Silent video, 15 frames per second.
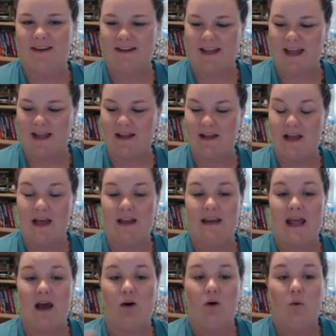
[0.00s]
Okay.
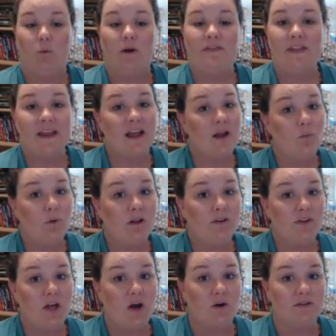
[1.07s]
Now, one thing I will
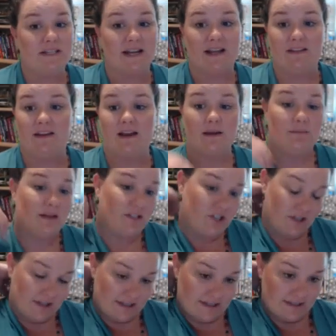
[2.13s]
note, and I think I
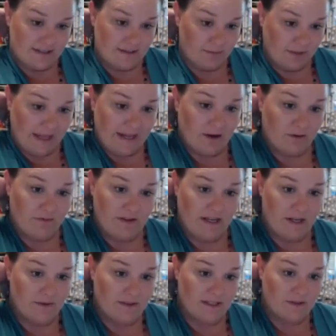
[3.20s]
mentioned this in some later
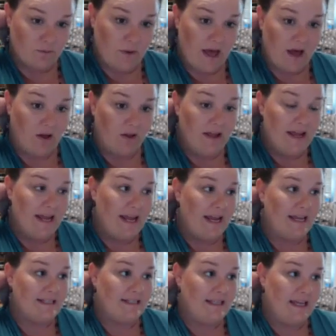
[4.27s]
videos as well,
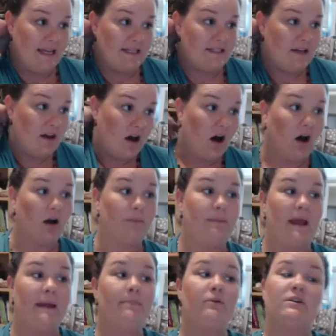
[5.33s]
is that our
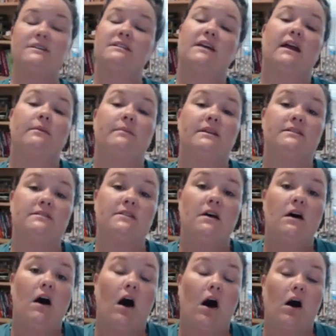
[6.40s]
paper assignments
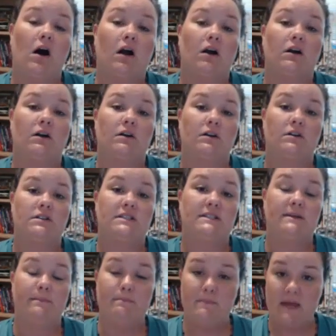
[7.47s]
are
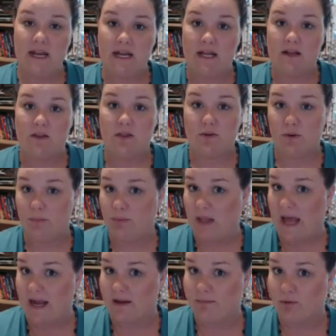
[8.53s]
submitted through
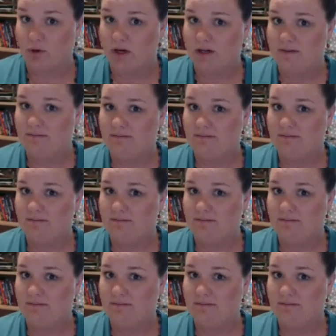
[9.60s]
Blackboard,